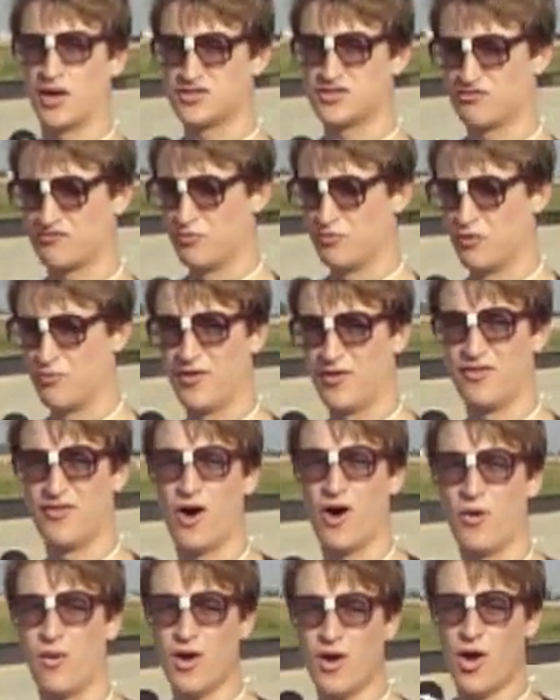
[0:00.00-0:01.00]
progressive movement,
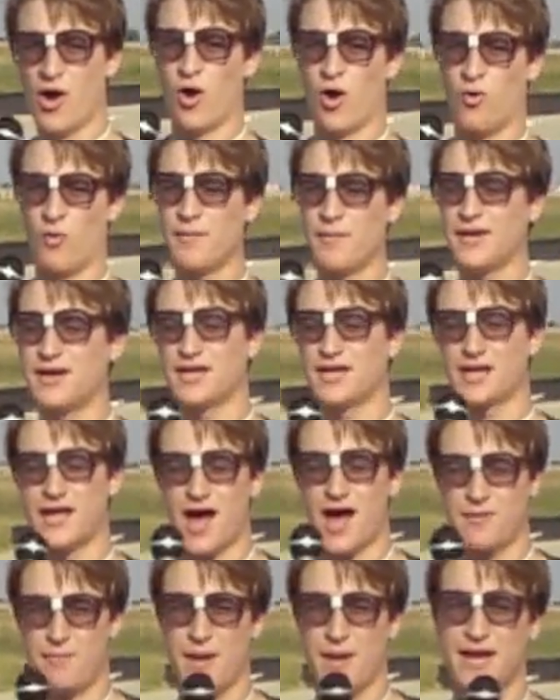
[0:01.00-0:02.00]
though, women
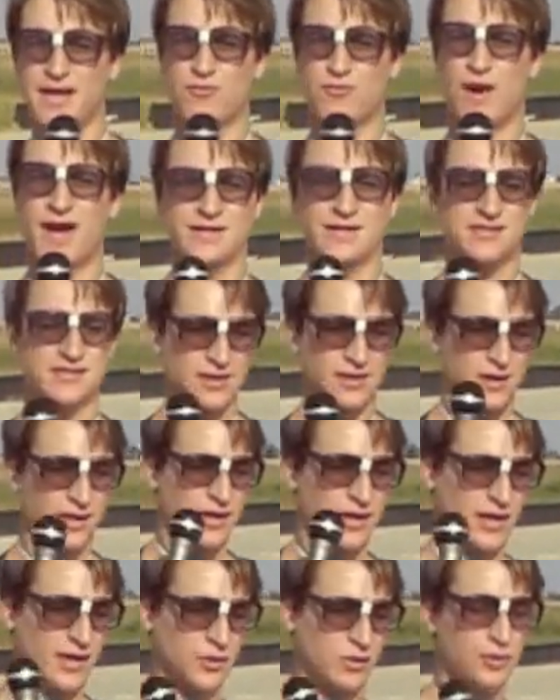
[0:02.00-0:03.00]
got many rights,
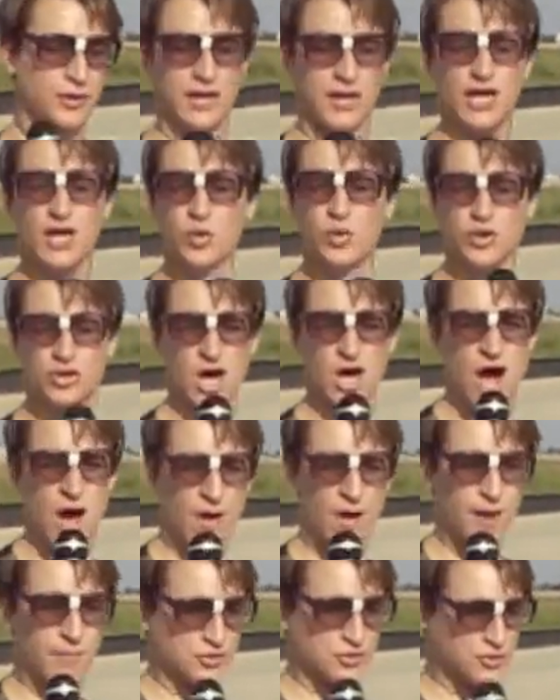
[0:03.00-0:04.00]
including equal job
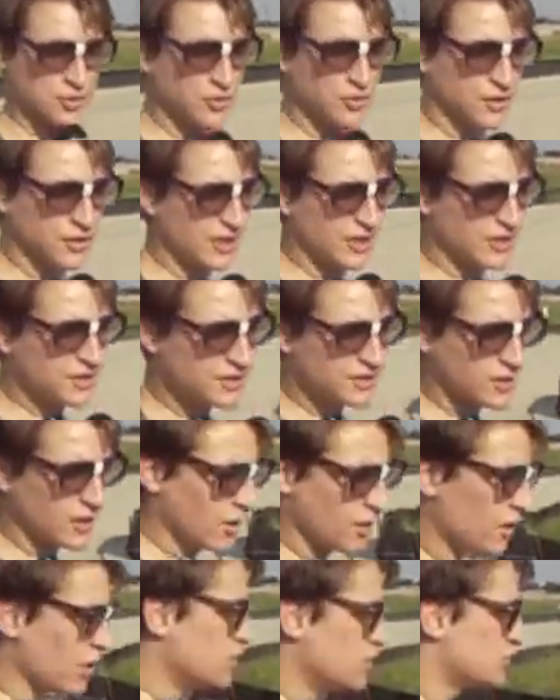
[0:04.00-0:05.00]
opportunities,
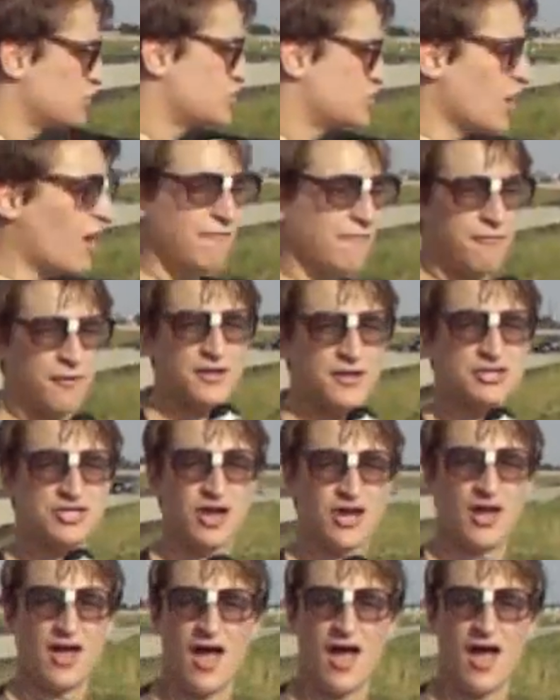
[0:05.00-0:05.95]
suffrage,